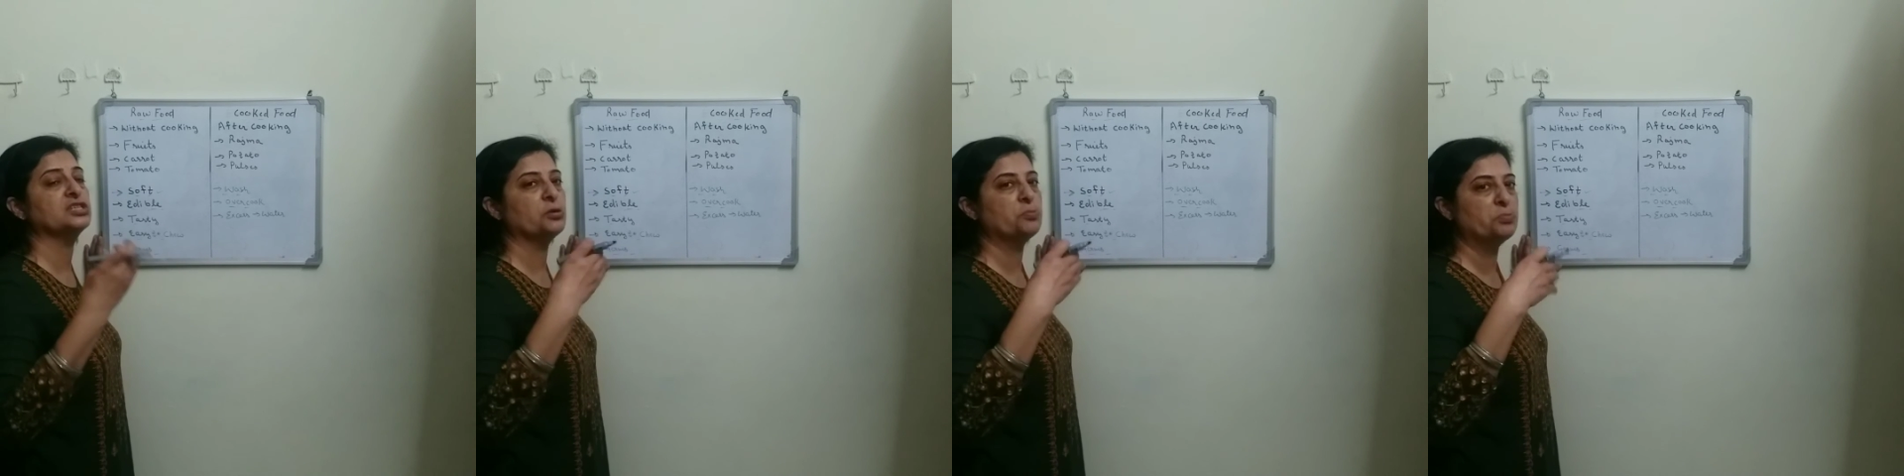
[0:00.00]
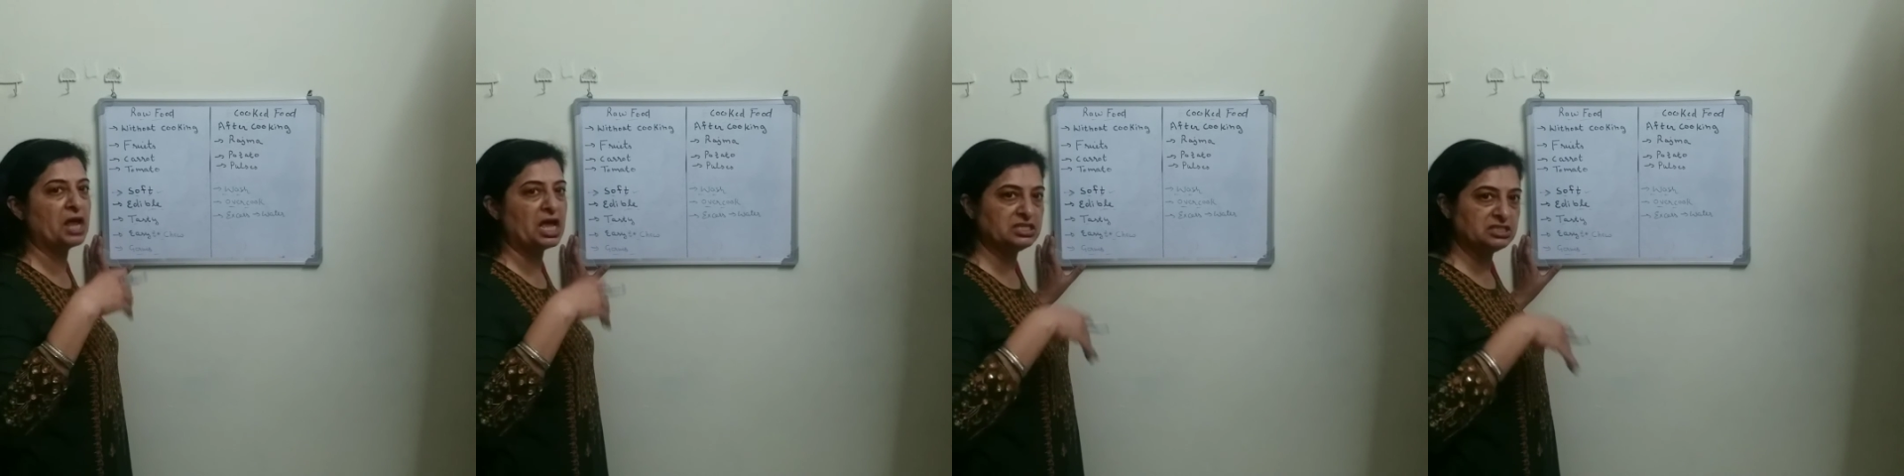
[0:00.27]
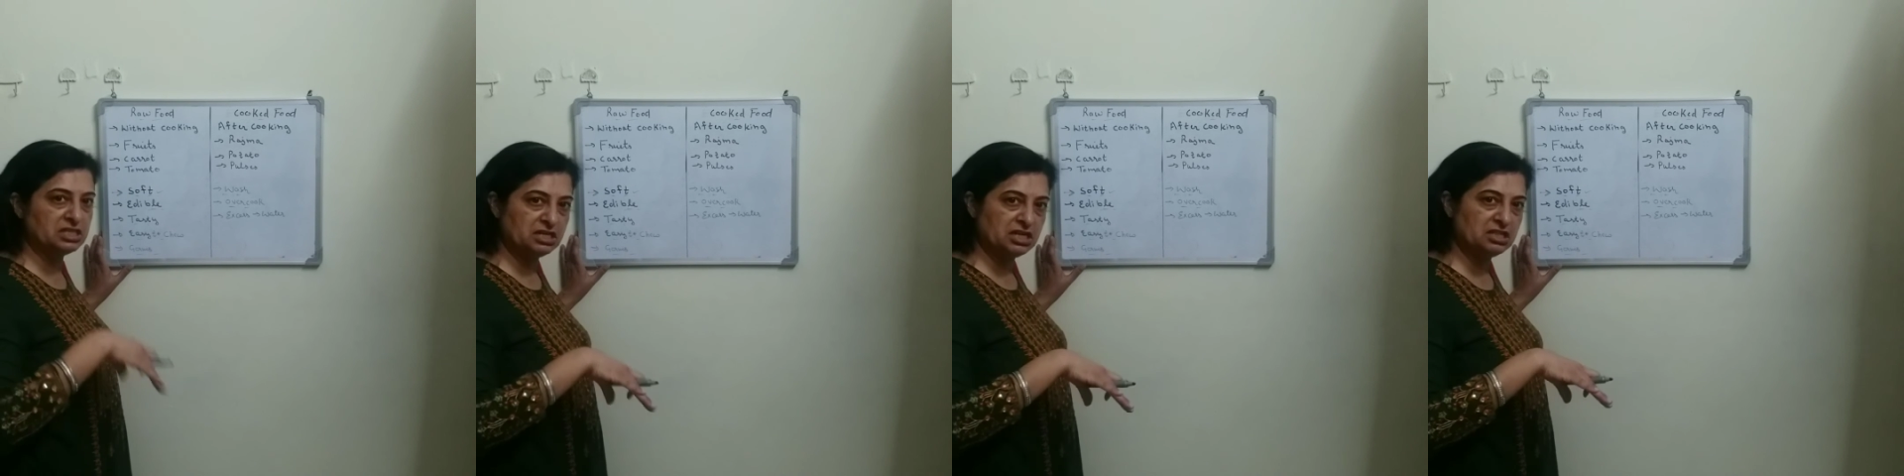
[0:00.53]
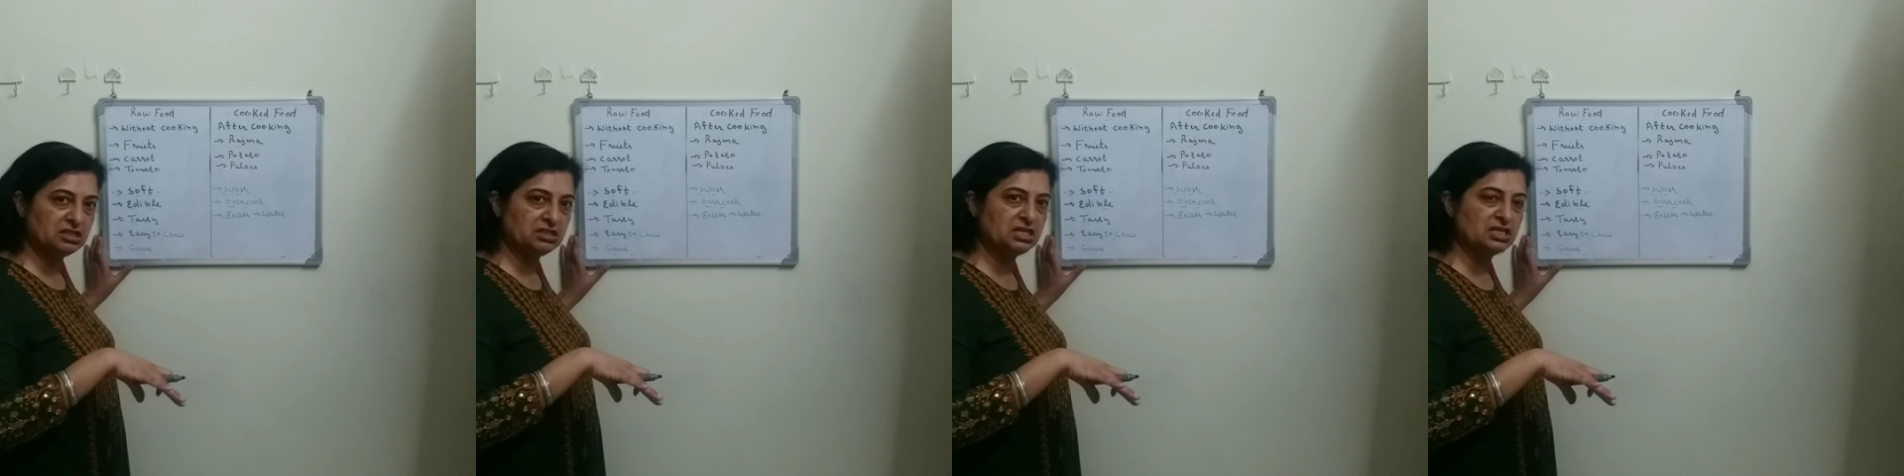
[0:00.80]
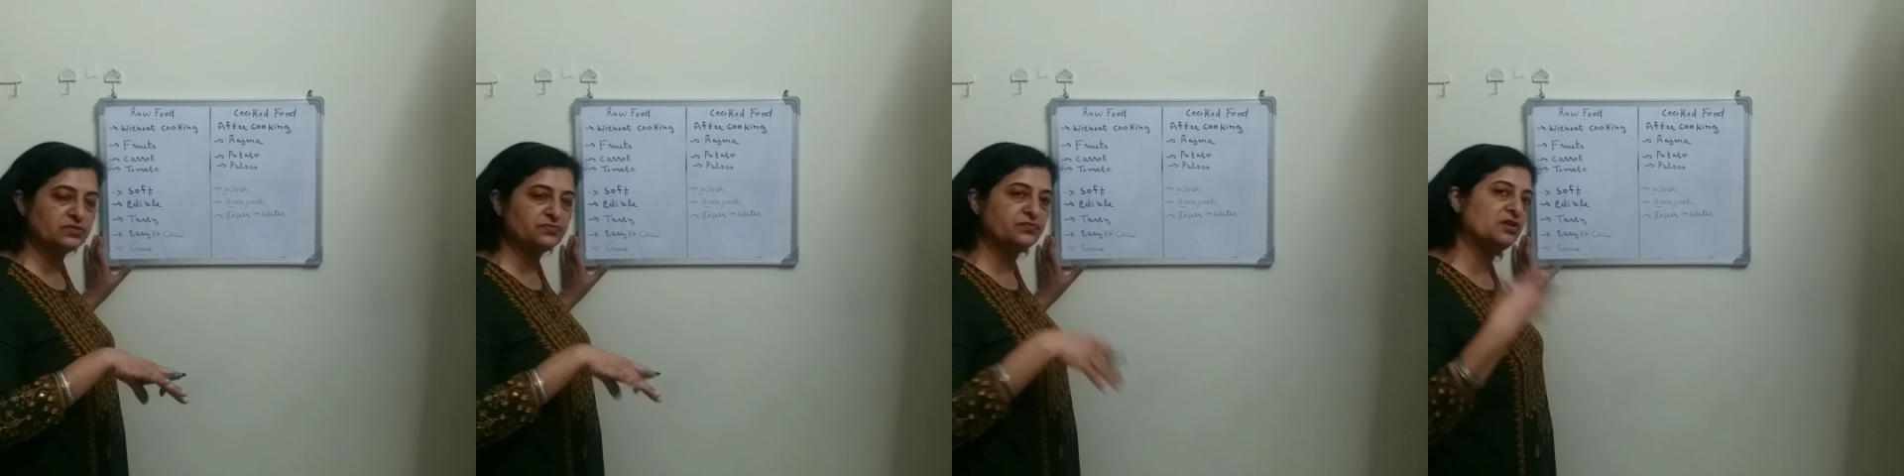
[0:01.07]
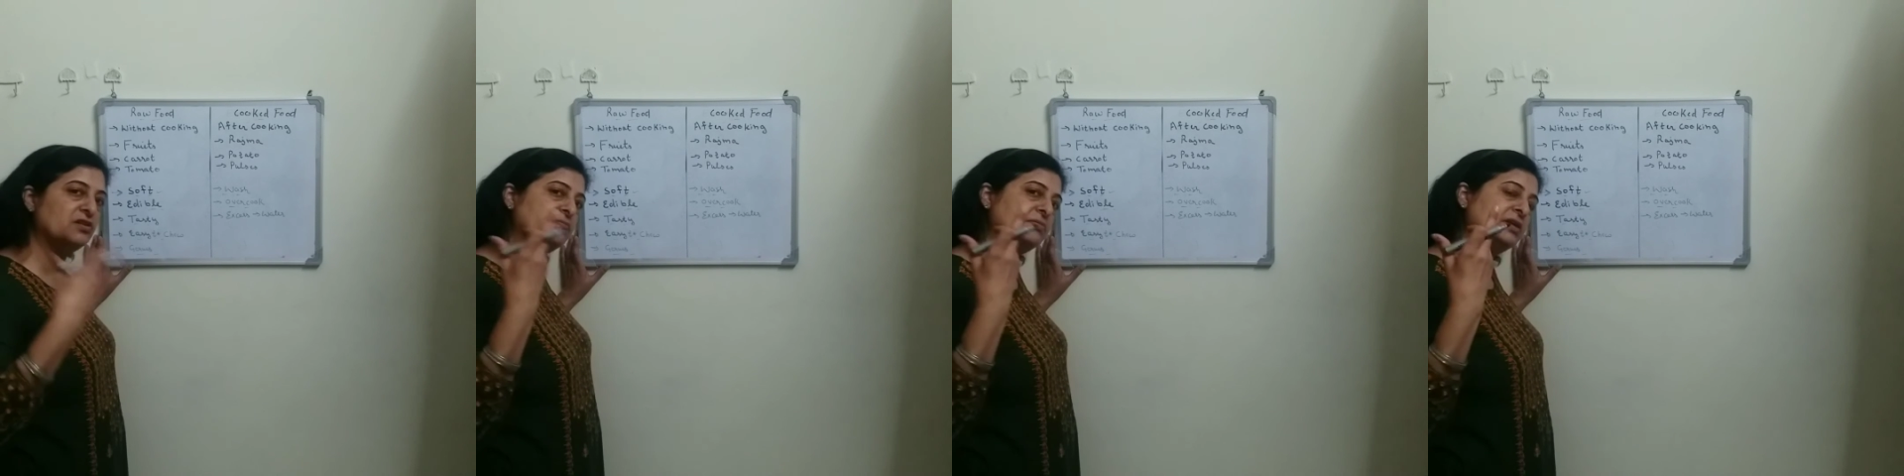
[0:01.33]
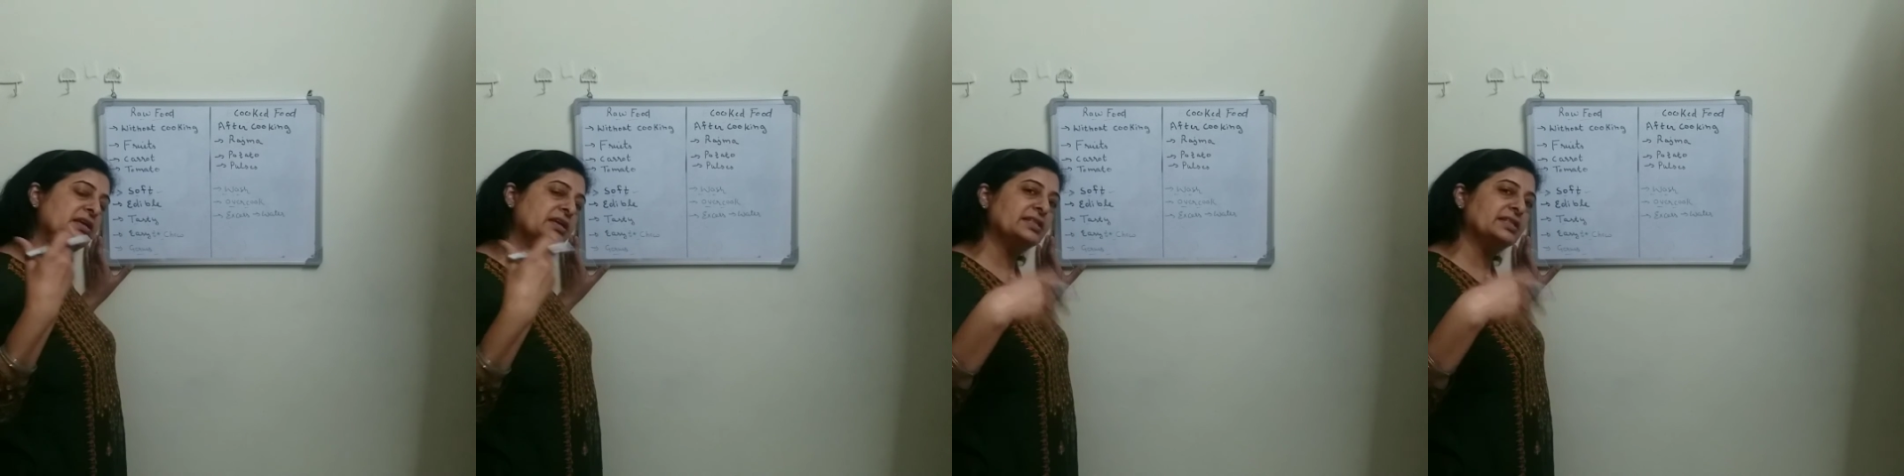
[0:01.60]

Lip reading: are present in this food,